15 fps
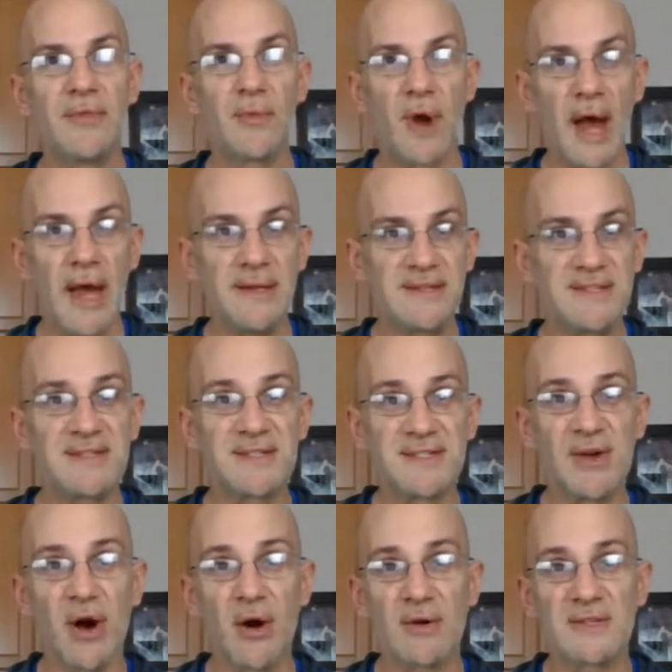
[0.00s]
the rights to
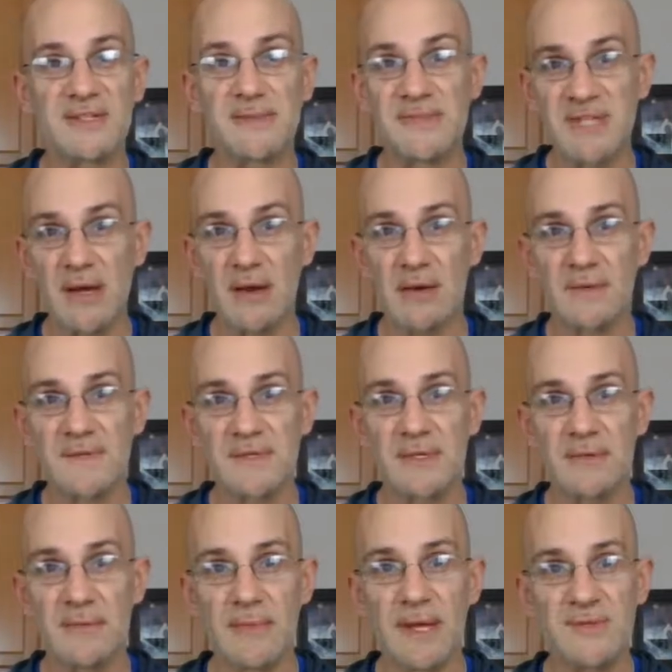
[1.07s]
songs themselves.
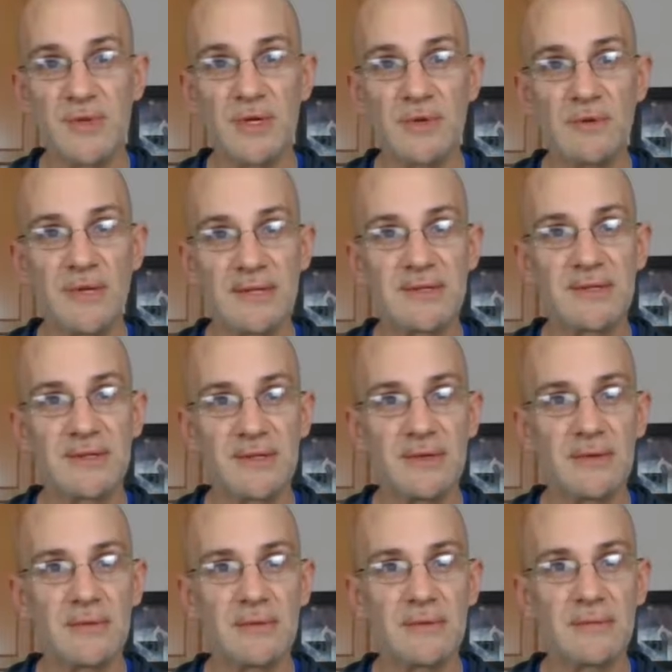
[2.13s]
That's what you need to
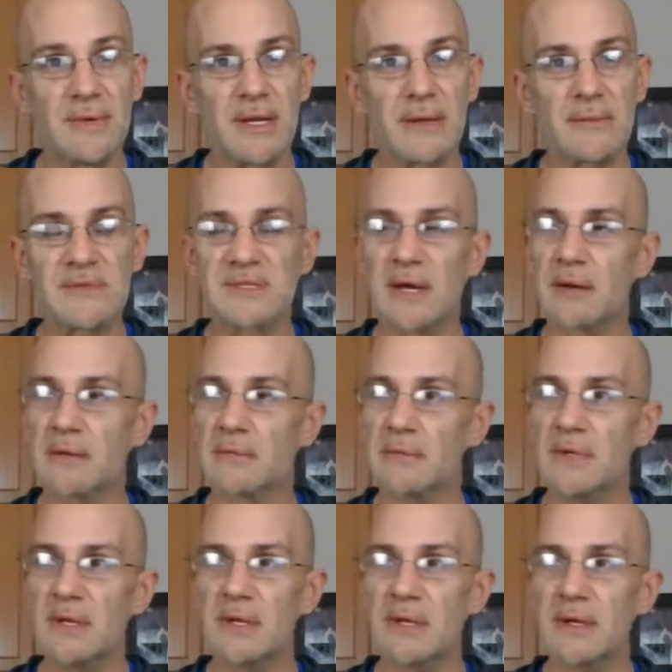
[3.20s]
do. And he was like,
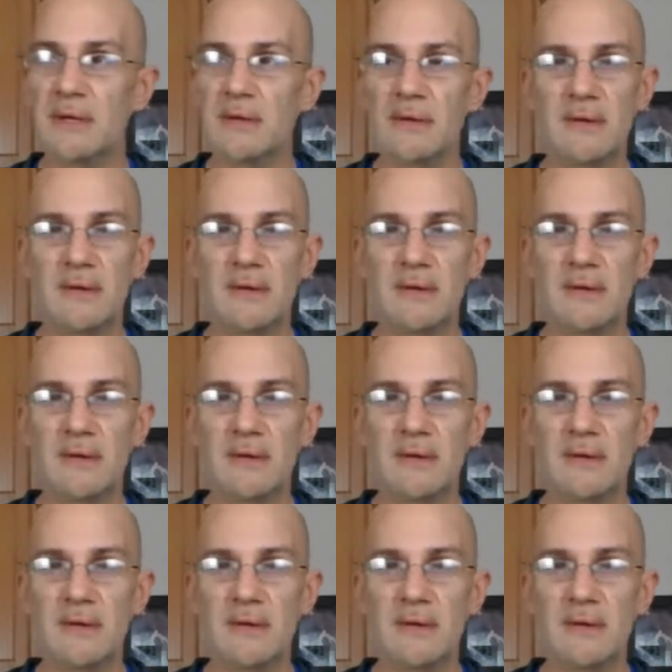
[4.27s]
really?